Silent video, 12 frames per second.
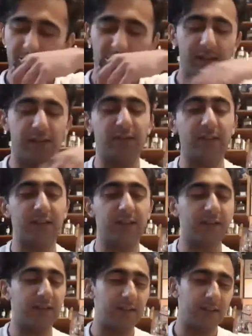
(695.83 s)
Definitely did
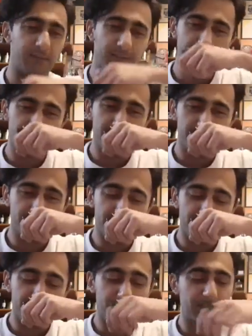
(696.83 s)
hit that.
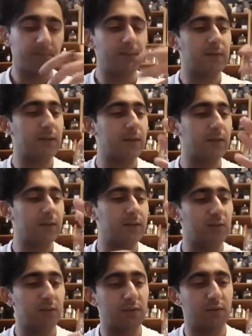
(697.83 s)
Alright,
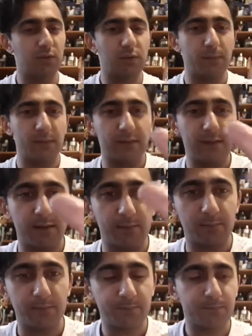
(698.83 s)
it's all in my
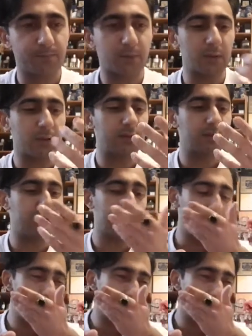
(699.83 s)
thumb. But,